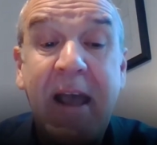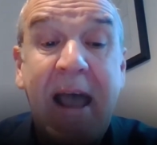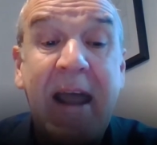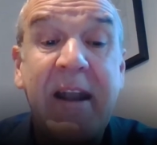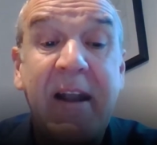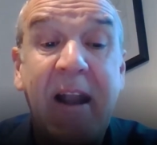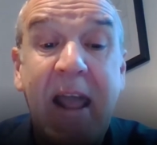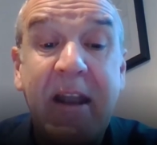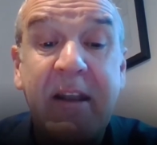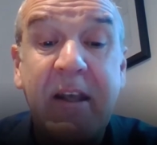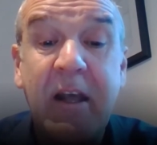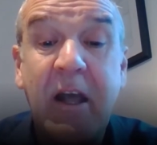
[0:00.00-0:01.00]
and
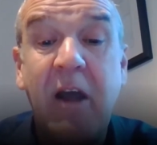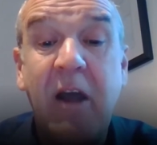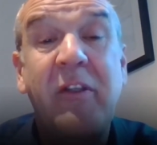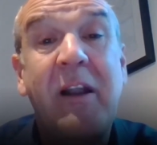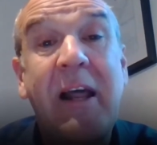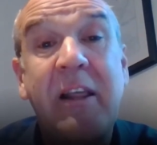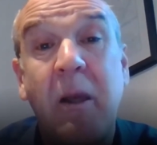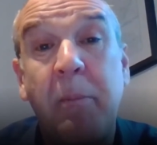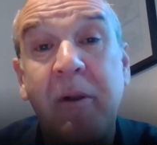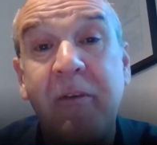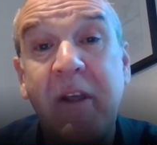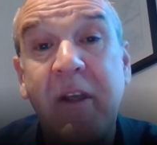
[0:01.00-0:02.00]
led over the last
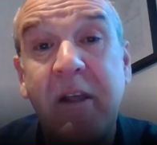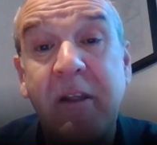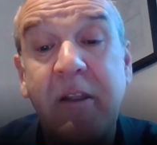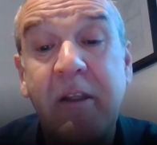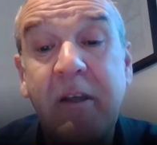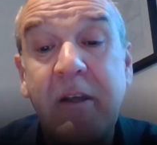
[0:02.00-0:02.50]
couple of years,